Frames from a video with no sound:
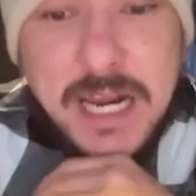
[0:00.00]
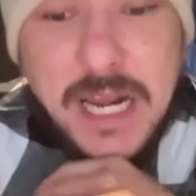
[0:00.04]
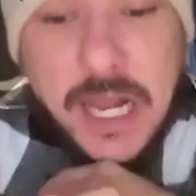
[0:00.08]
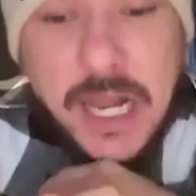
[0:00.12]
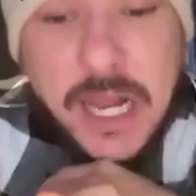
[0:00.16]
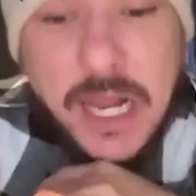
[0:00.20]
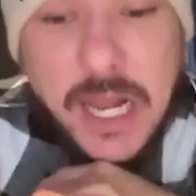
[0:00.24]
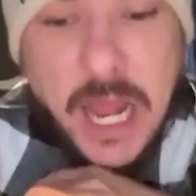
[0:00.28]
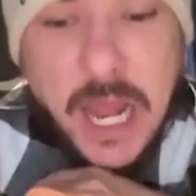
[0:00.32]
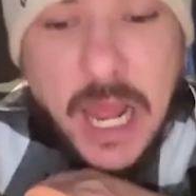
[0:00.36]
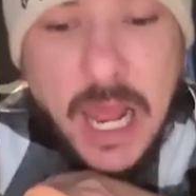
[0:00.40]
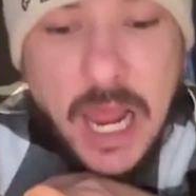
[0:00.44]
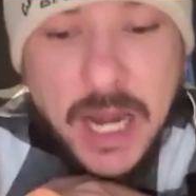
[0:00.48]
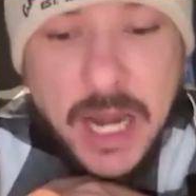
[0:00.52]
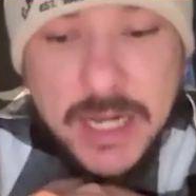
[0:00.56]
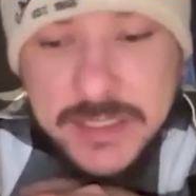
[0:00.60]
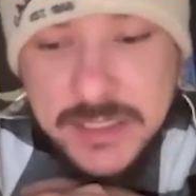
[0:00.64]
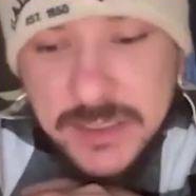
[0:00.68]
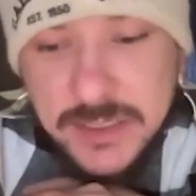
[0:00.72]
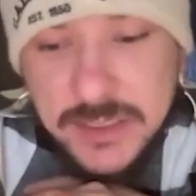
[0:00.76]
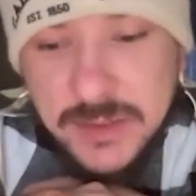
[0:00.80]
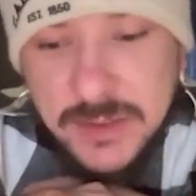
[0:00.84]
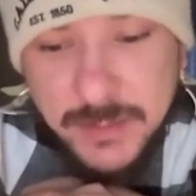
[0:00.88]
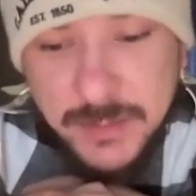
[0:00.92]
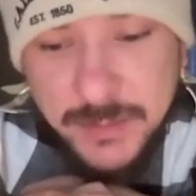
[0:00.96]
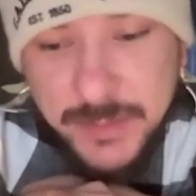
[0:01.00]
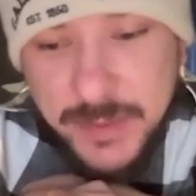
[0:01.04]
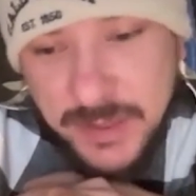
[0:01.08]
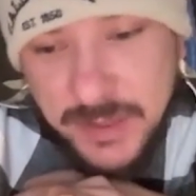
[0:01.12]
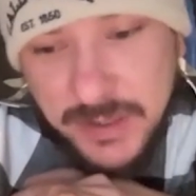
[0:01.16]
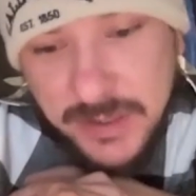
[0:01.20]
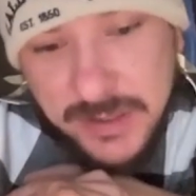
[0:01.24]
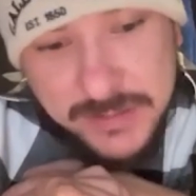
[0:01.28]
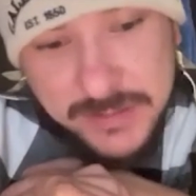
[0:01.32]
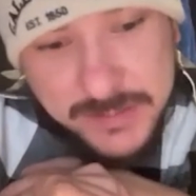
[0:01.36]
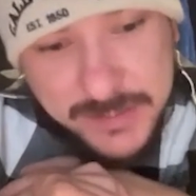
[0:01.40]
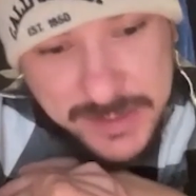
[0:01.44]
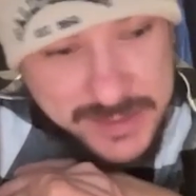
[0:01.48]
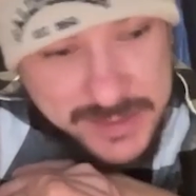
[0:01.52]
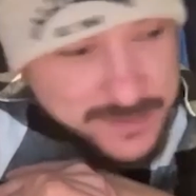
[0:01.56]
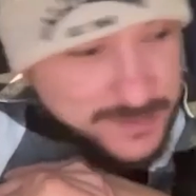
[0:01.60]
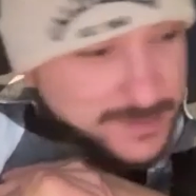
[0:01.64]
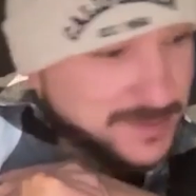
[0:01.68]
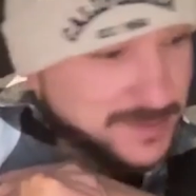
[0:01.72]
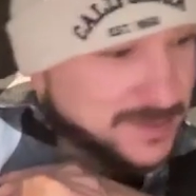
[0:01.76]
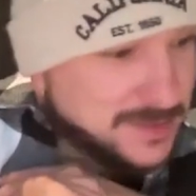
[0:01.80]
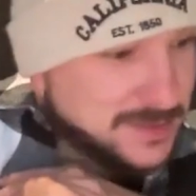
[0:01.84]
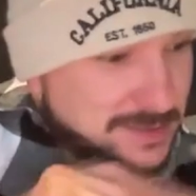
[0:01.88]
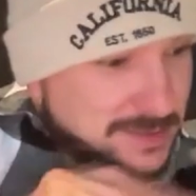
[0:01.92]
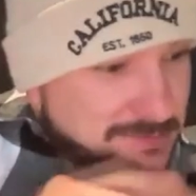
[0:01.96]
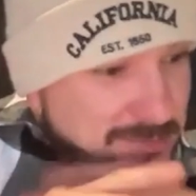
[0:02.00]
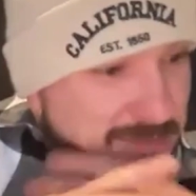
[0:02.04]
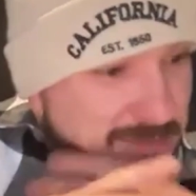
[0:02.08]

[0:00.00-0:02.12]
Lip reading: a lot of snow up here, believe me.